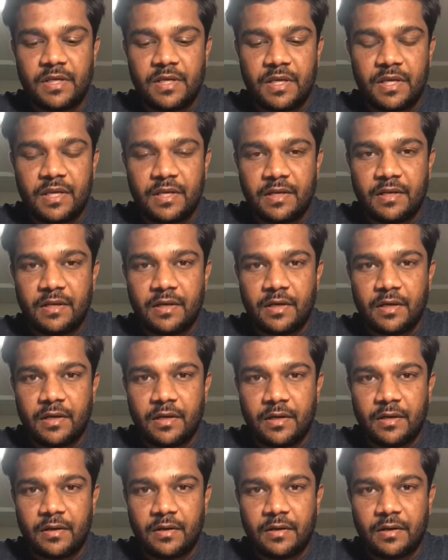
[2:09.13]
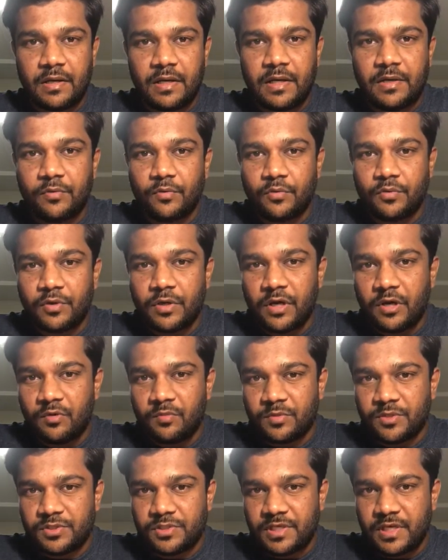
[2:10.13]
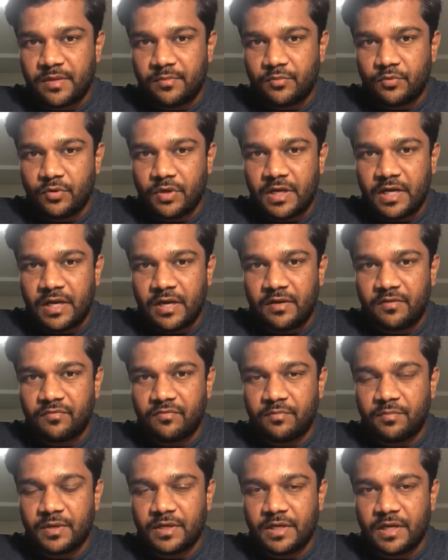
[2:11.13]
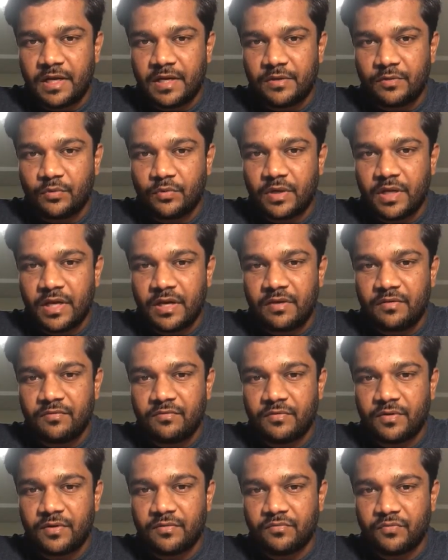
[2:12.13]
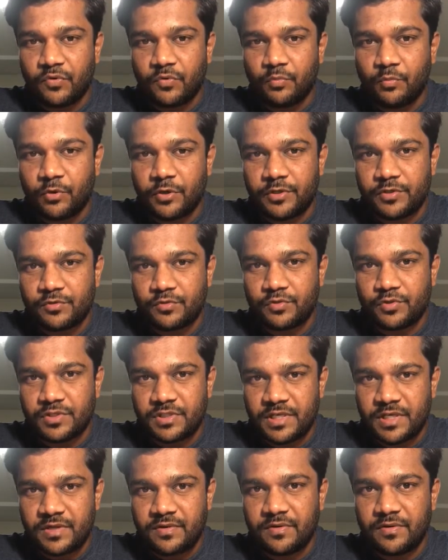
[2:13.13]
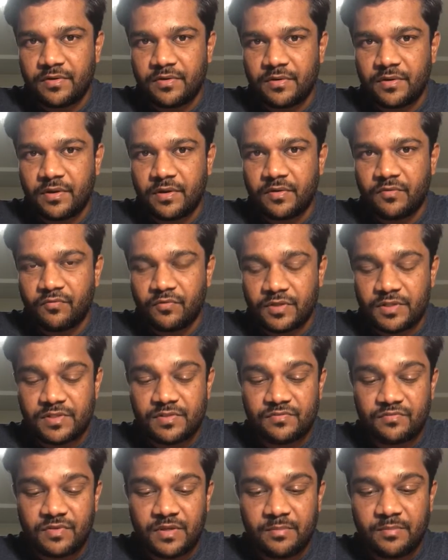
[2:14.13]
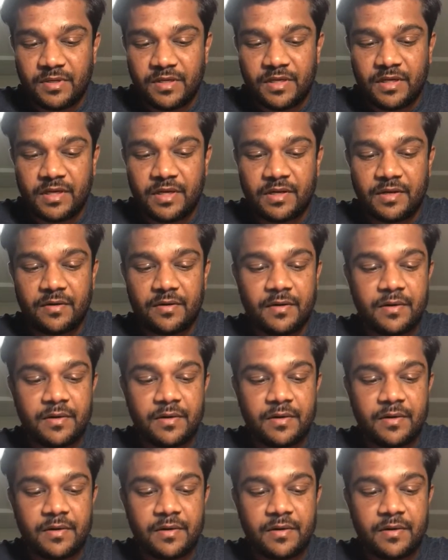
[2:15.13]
And I don't know how much time do I have, but I do have a few points to share for this webinar,